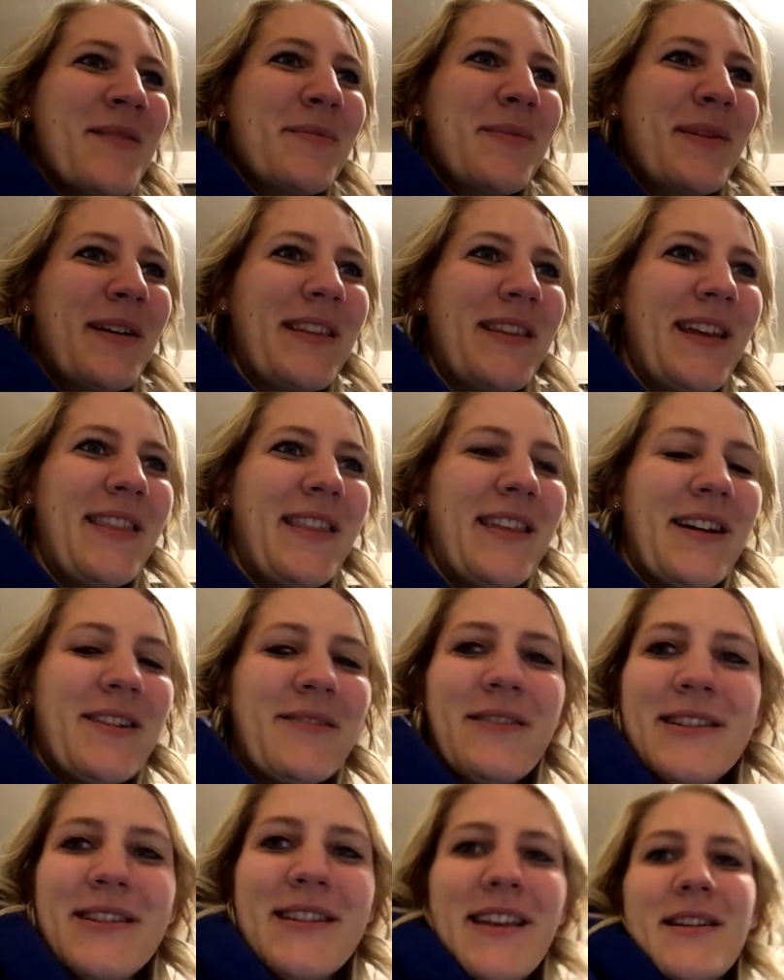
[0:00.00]
But then there
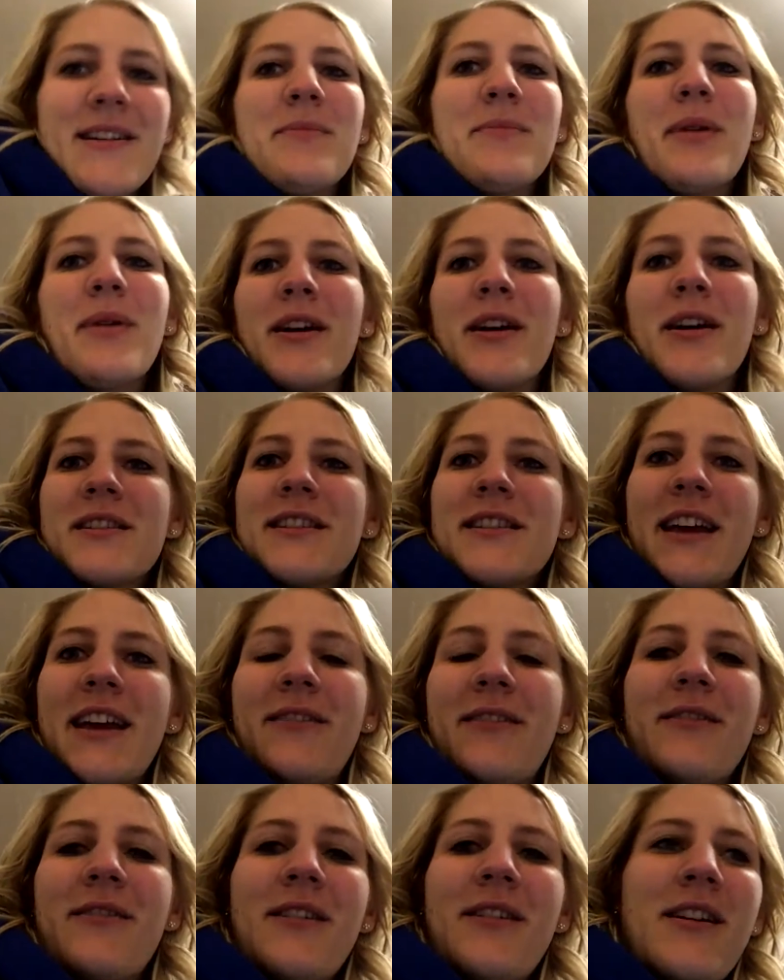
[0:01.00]
was other parts
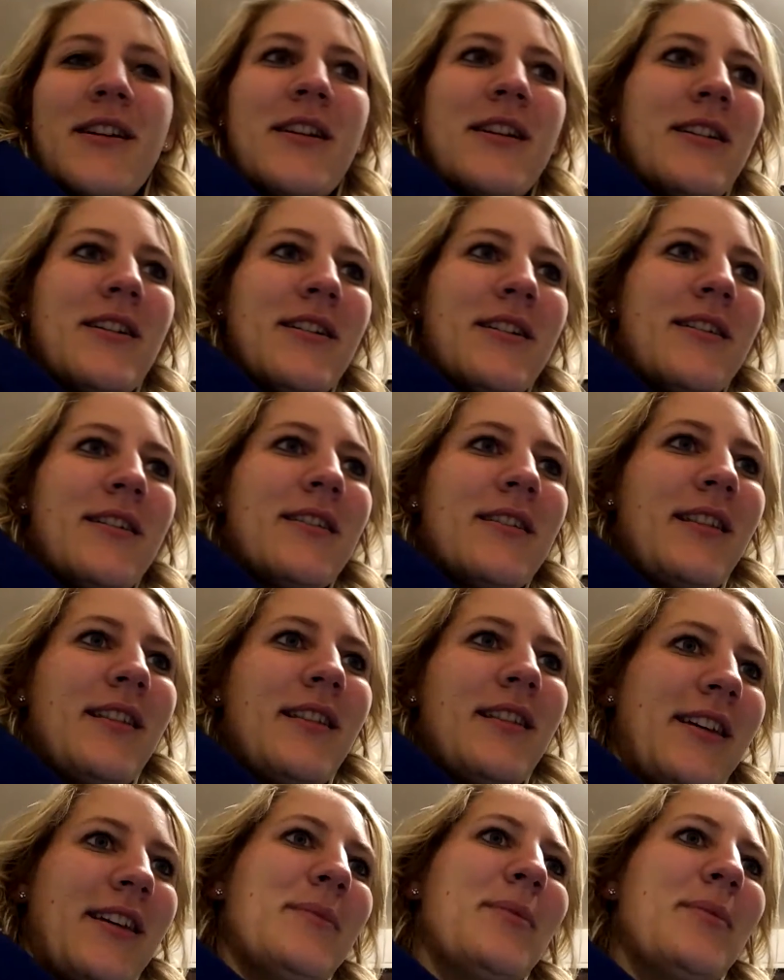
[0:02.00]

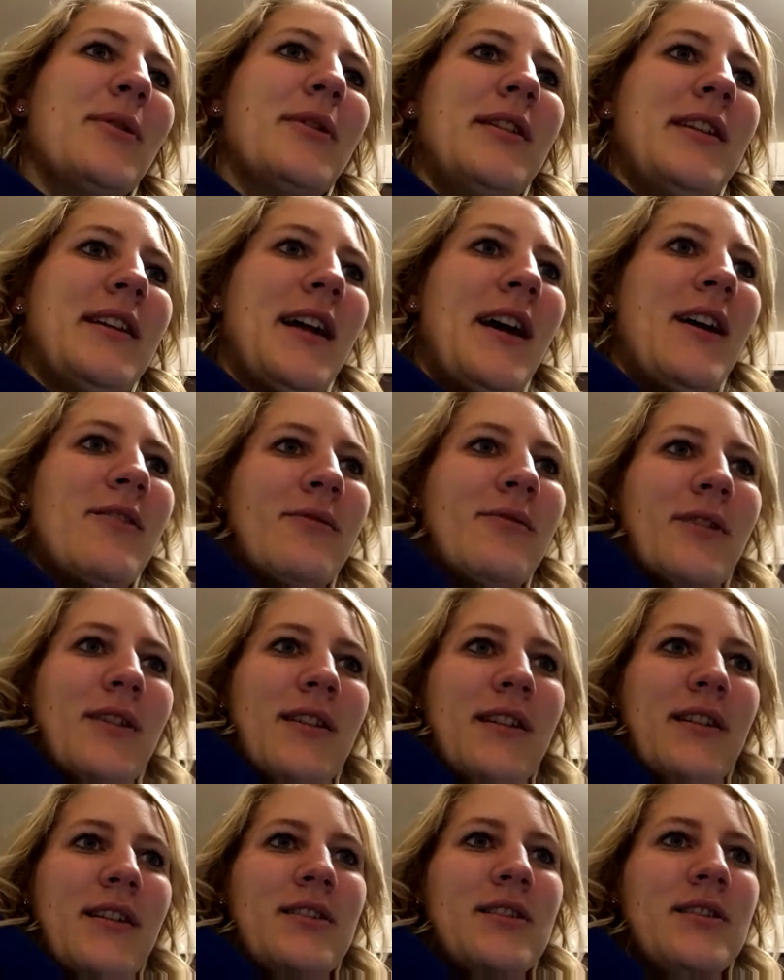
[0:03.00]
like you pointed out where
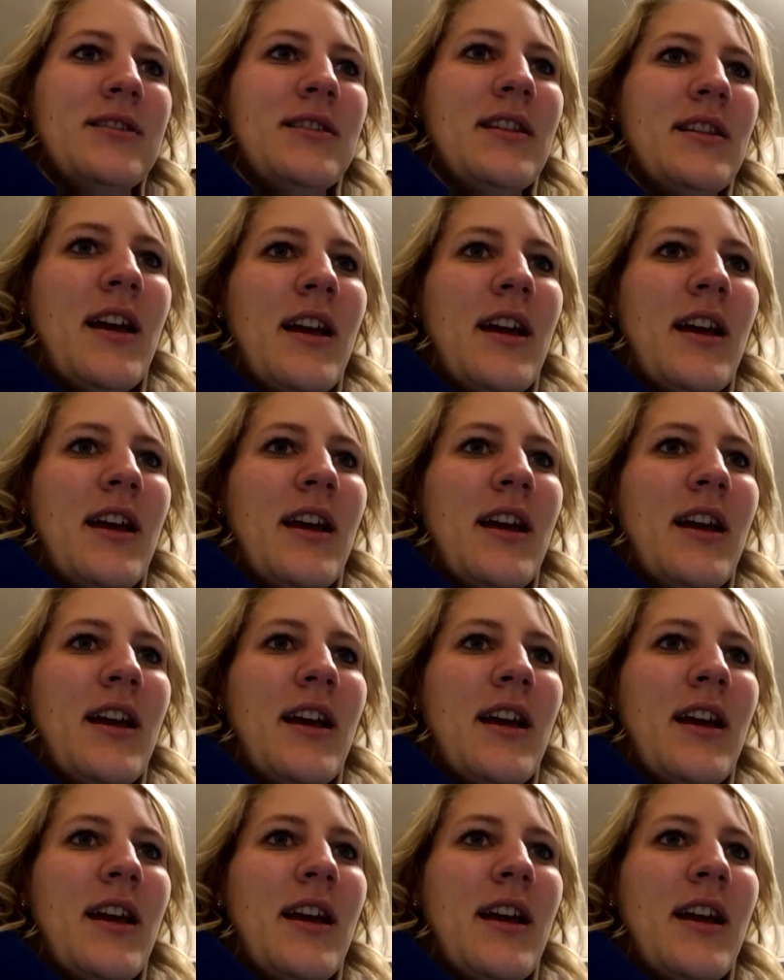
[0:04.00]
they're just